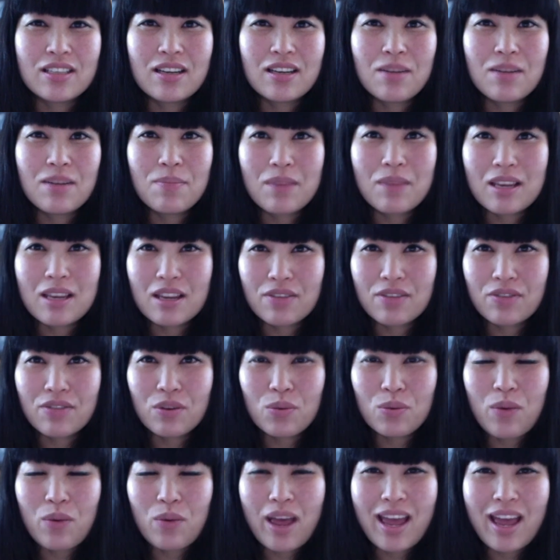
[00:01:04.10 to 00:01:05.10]
a
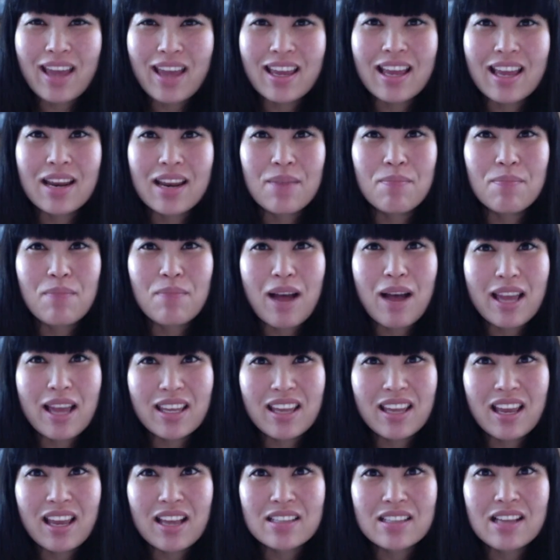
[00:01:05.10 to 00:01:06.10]
meaningful way. And in my
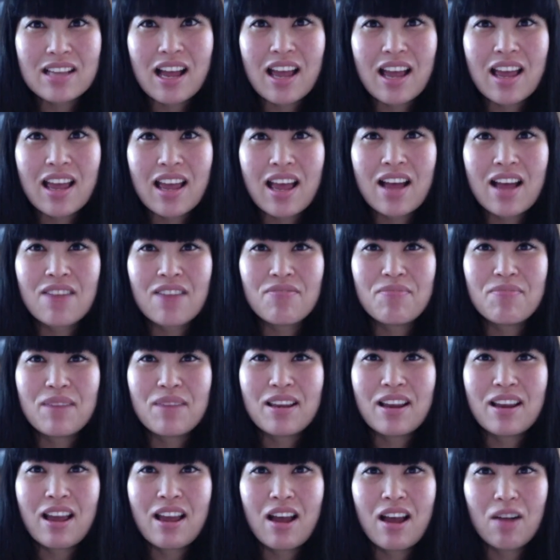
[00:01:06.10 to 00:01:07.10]
case, I have
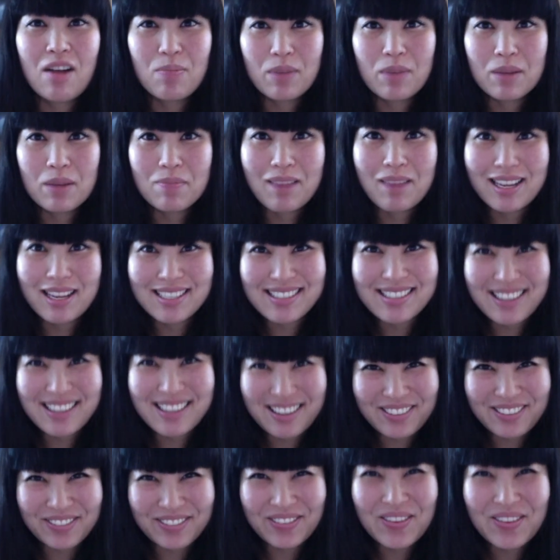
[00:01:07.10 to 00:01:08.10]
been helping
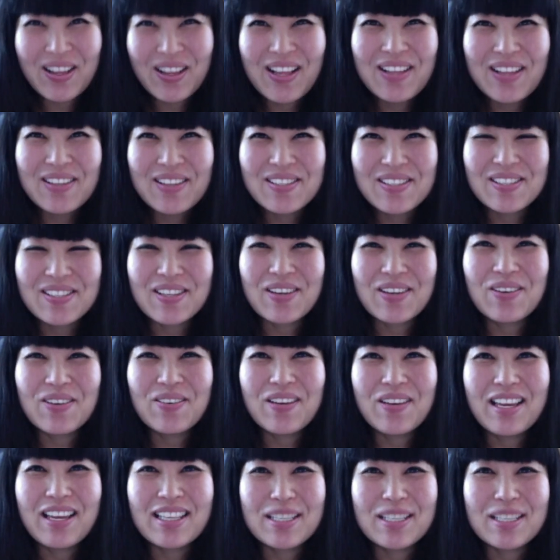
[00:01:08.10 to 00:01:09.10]
myself. So
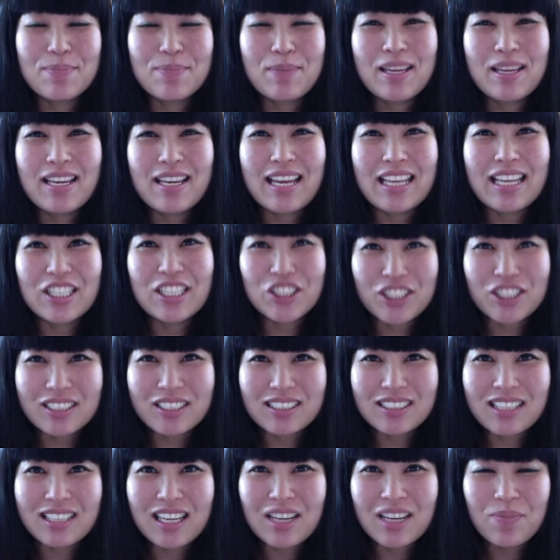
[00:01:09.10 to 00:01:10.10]
it's been
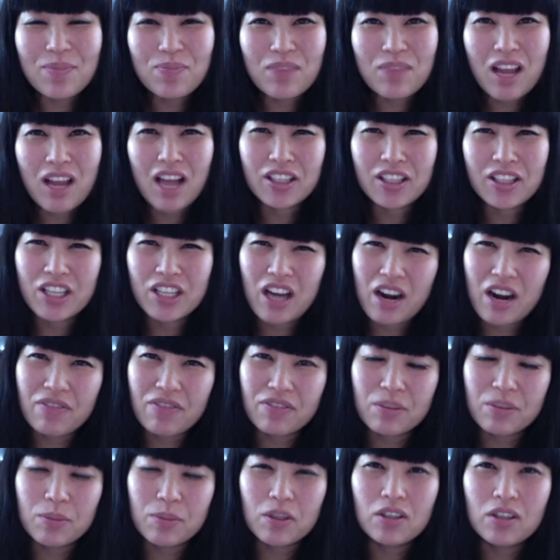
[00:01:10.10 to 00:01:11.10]
interesting,
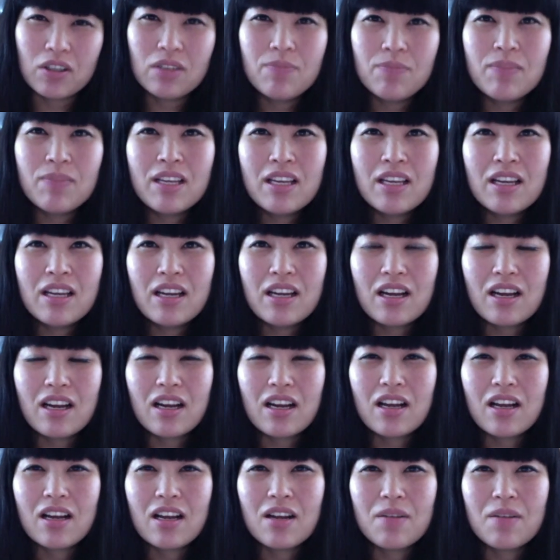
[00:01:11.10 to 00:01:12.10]
uncomfortable,
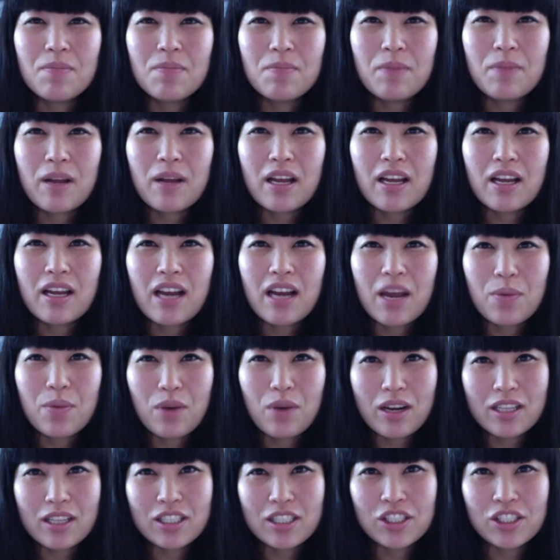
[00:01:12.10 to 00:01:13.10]
but I
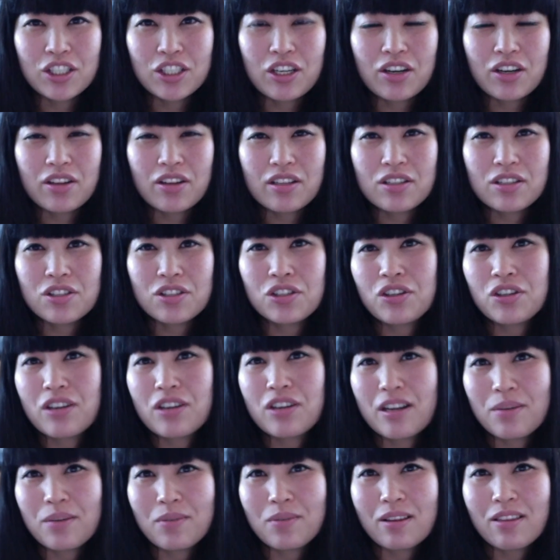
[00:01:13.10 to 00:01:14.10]
wanted to share this
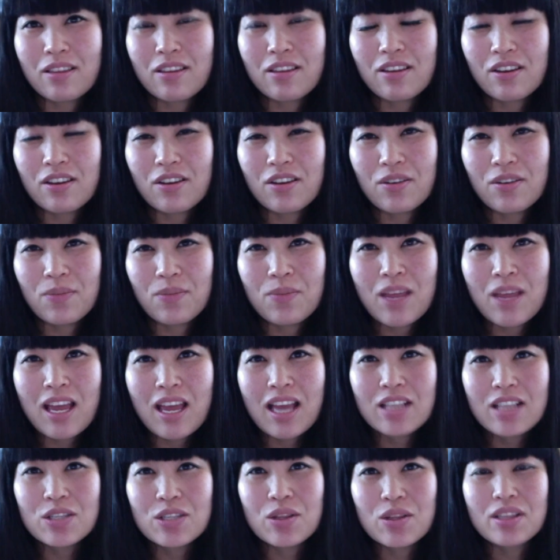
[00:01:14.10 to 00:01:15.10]
journey with you.
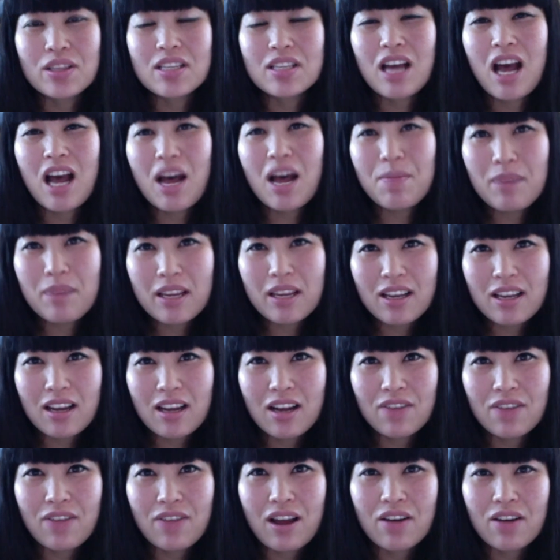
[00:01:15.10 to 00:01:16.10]
So the topic
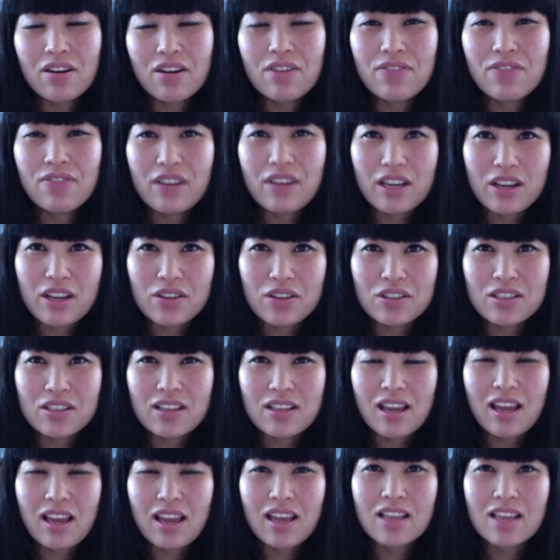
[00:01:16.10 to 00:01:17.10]
of our video
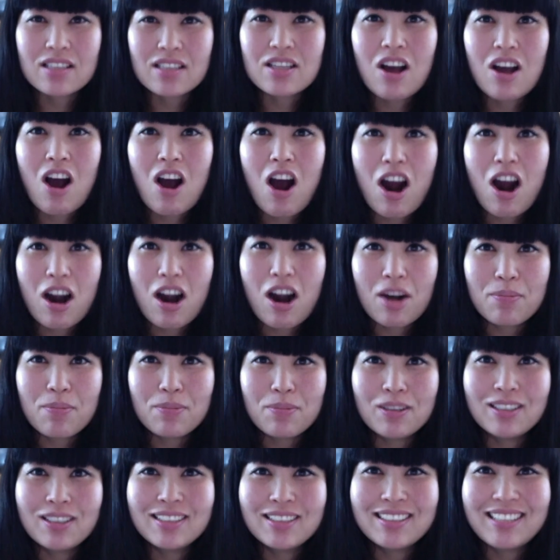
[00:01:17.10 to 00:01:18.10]
today is
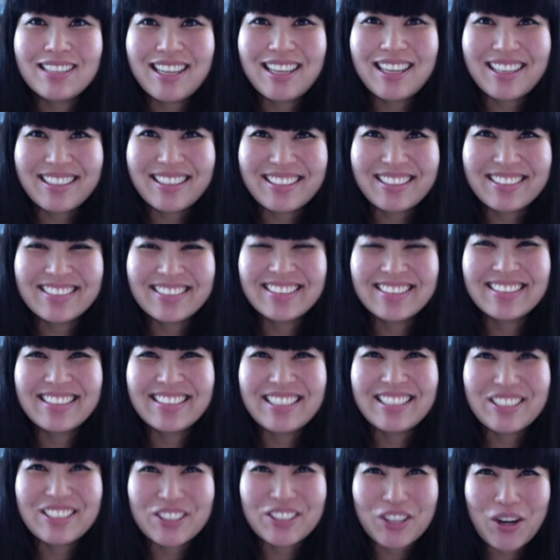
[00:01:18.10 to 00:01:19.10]
carpal tunnel
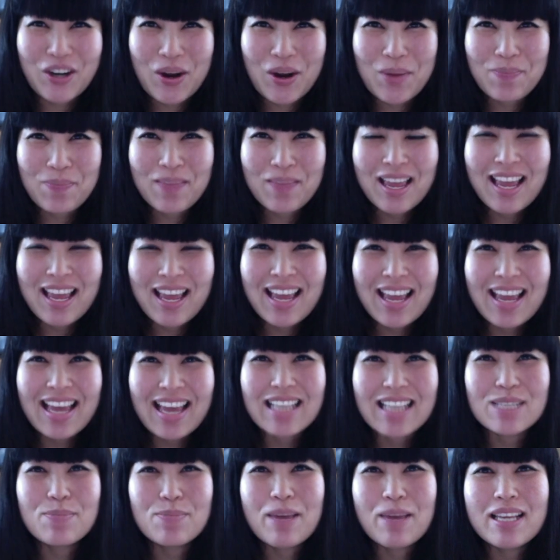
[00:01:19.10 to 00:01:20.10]
syndrome.
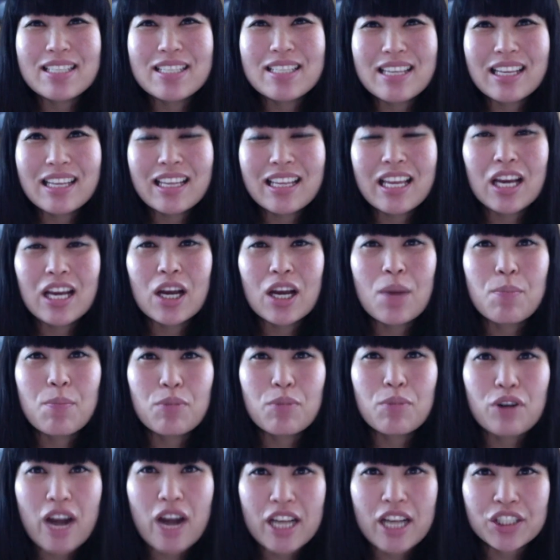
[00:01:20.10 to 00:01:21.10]
It's basically a
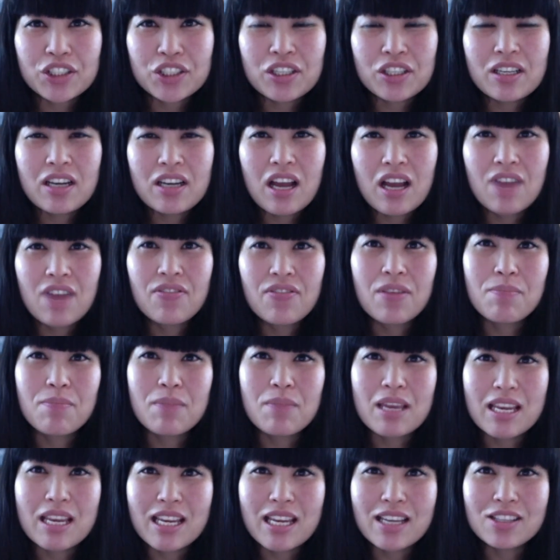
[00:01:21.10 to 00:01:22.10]
compression of the
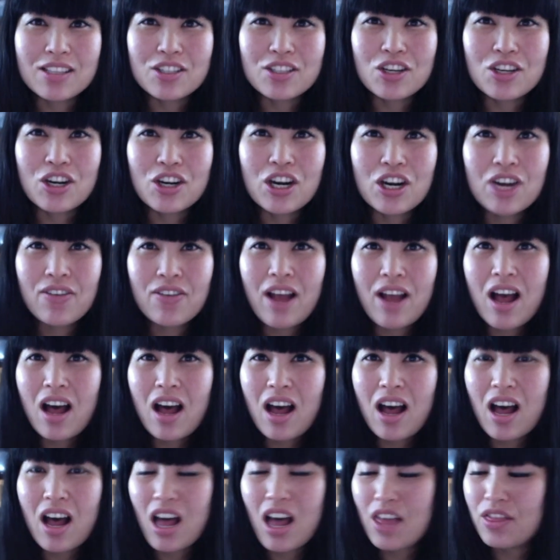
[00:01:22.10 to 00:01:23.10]
median nerve
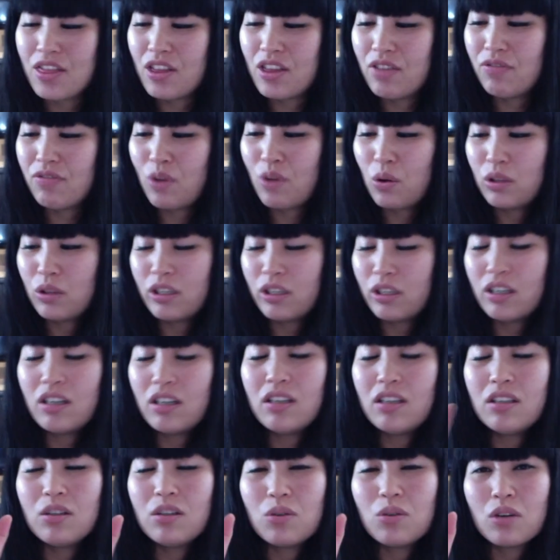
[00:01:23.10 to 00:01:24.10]
on the
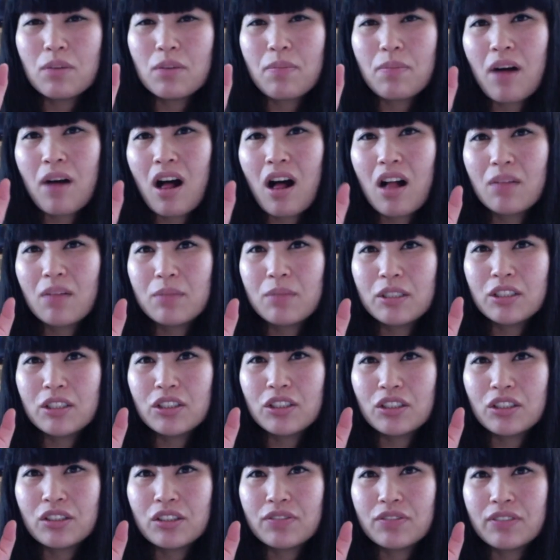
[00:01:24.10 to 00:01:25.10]
volar or palmar
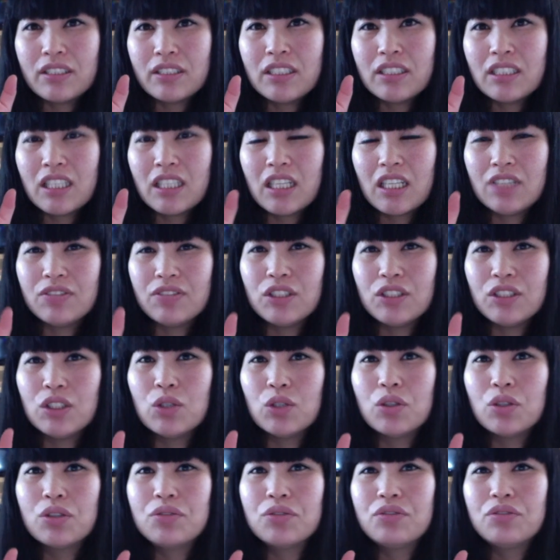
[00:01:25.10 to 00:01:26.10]
surface of
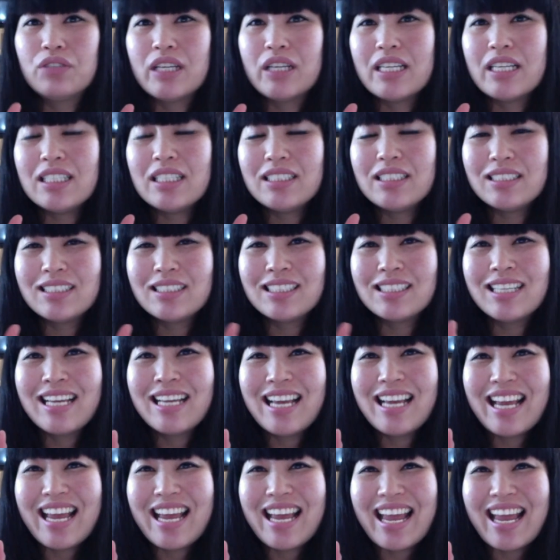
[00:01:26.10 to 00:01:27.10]
your wrist.
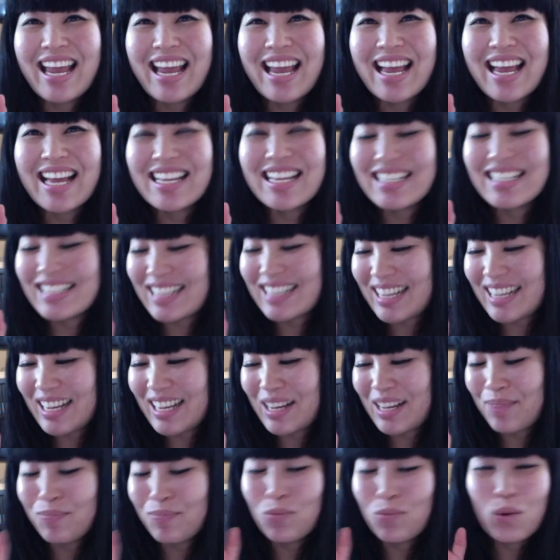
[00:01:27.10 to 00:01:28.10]
And
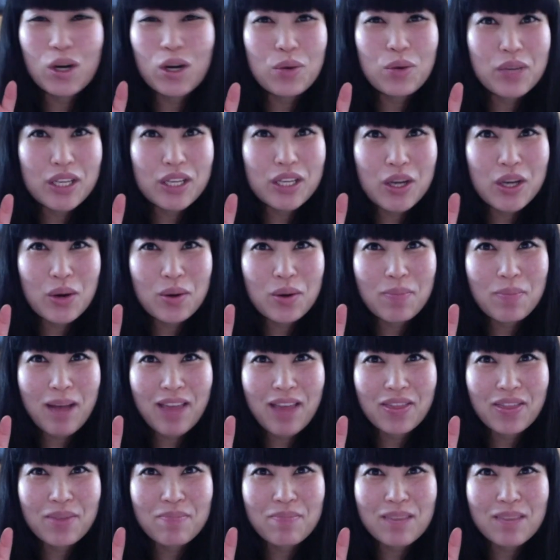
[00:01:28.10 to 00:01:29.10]
what do we know
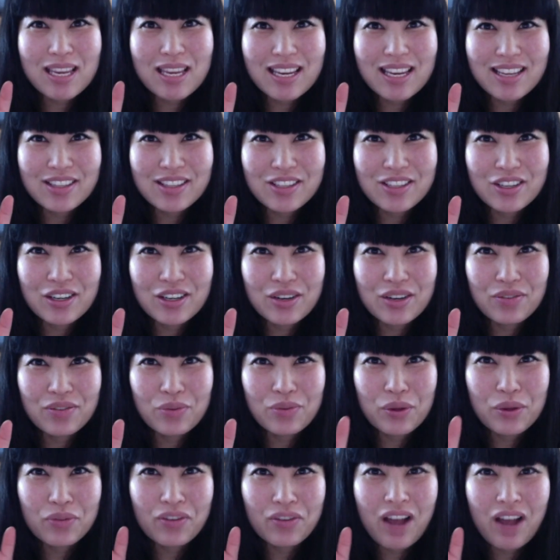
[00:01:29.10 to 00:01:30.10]
about the median nerve?
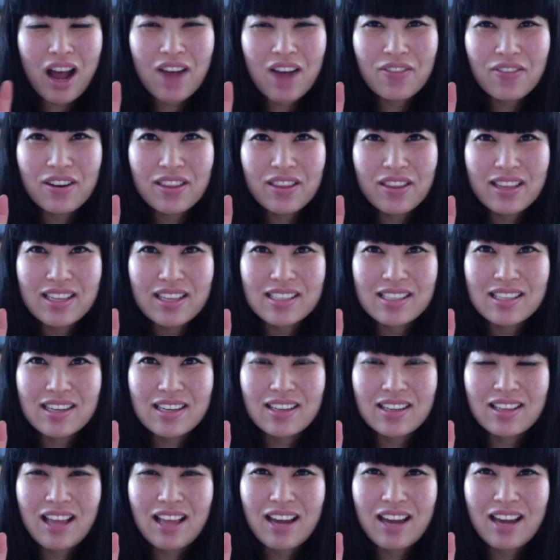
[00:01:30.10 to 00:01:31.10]
We've covered this in
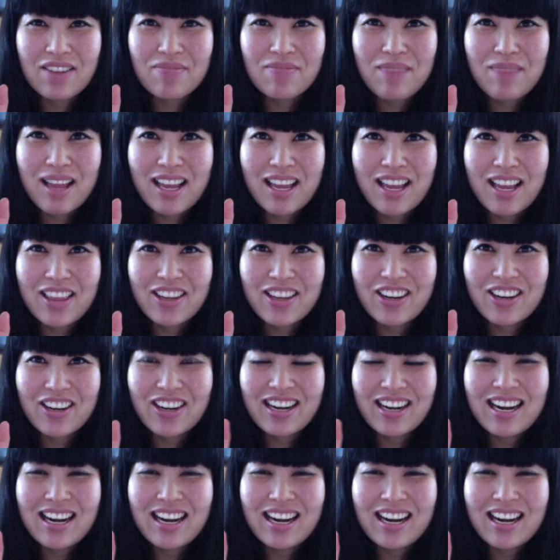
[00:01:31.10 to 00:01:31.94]
a lot of my other